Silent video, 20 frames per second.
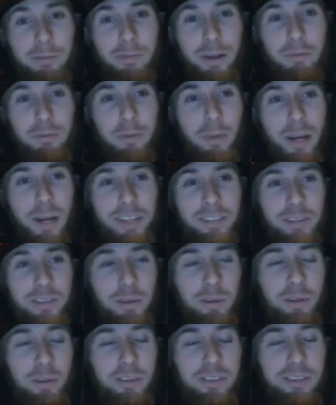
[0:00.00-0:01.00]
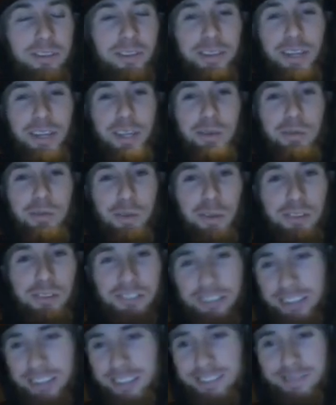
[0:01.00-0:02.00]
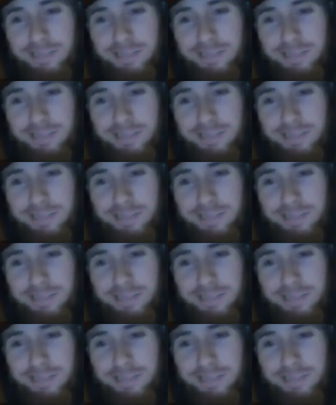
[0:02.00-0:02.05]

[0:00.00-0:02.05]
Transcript: everybody's still listening, thank you for listening.